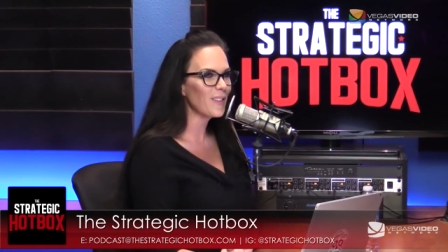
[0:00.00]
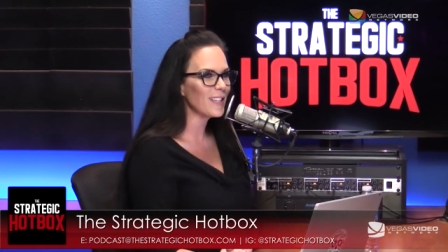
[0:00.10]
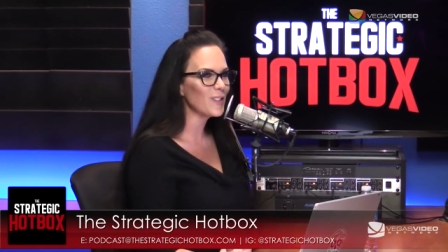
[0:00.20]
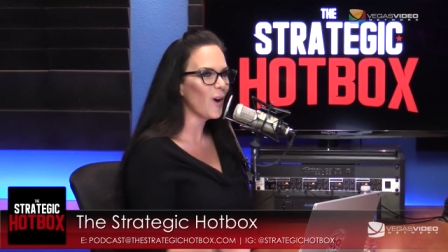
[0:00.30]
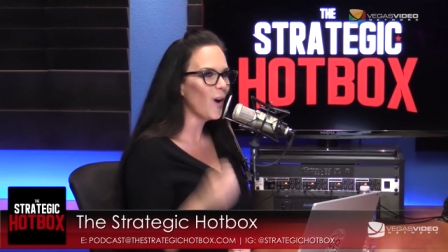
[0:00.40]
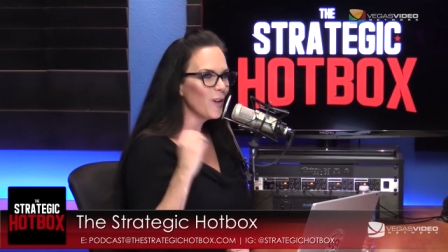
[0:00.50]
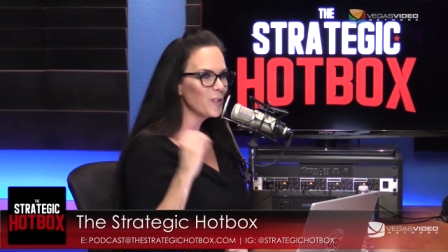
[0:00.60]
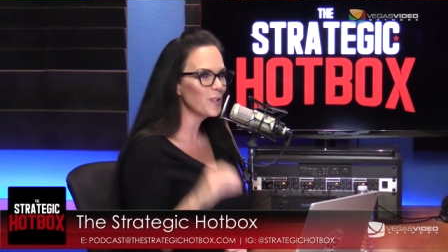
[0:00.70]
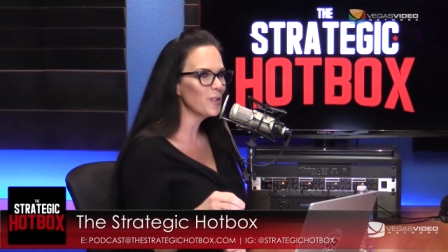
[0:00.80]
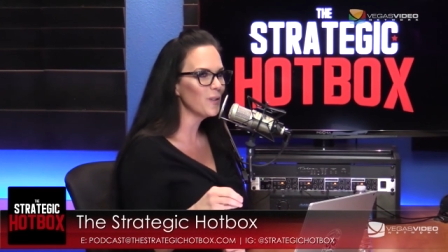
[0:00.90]
that's
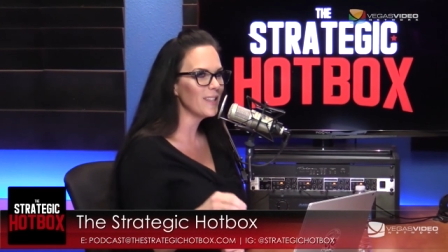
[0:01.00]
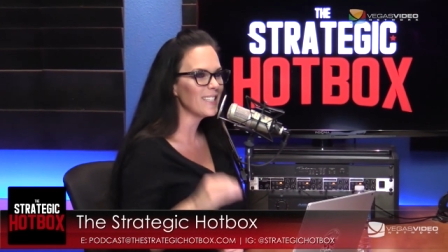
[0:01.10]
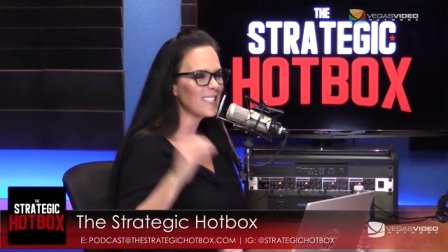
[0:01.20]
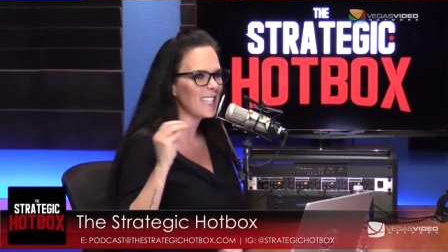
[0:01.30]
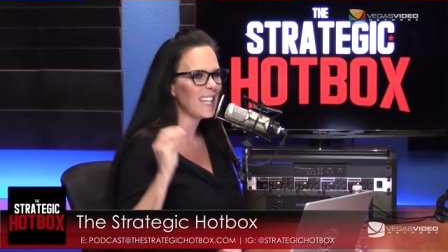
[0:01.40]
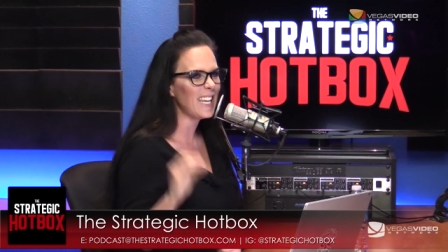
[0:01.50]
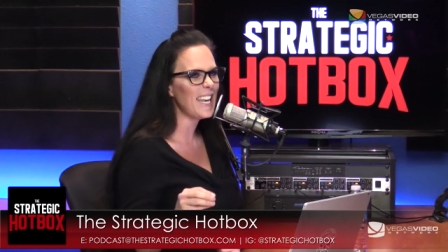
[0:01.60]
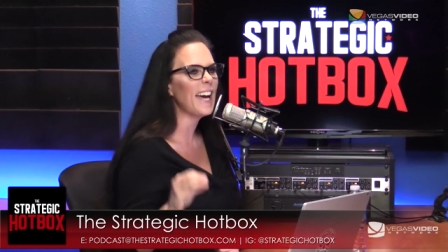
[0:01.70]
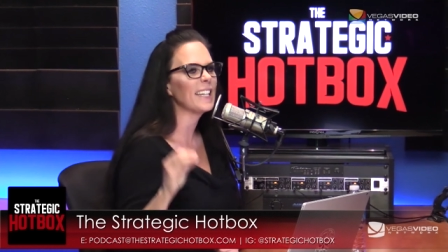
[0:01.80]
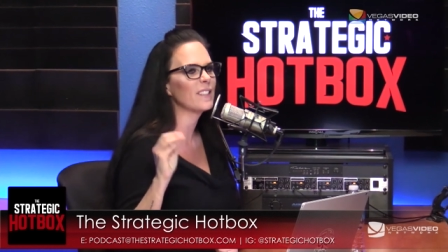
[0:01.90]
also doing this to the
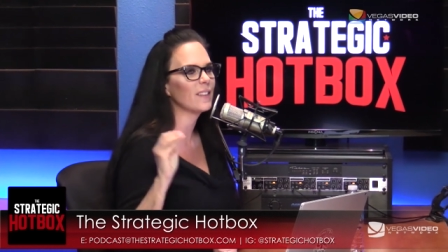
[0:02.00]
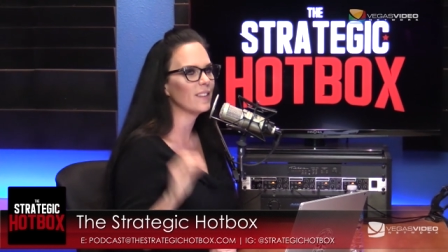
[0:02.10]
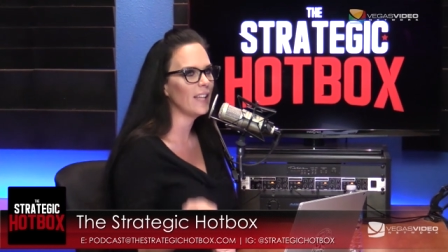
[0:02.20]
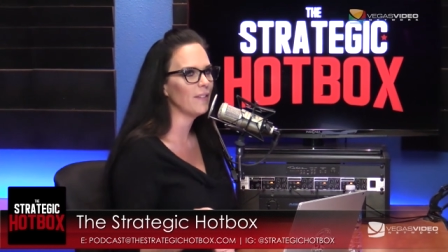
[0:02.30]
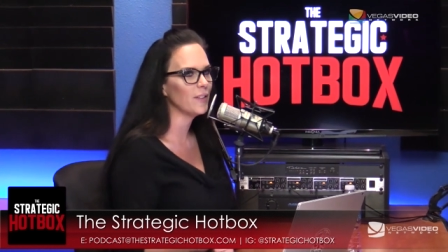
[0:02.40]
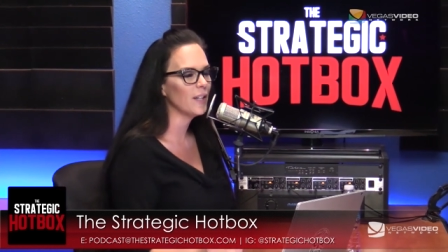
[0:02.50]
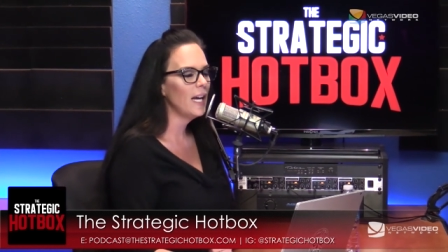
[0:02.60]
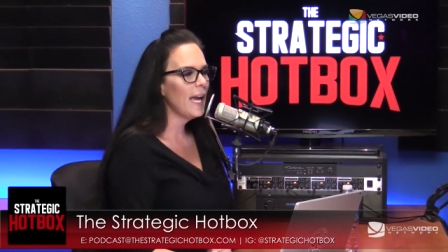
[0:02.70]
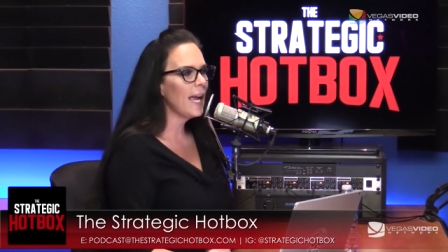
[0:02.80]
next level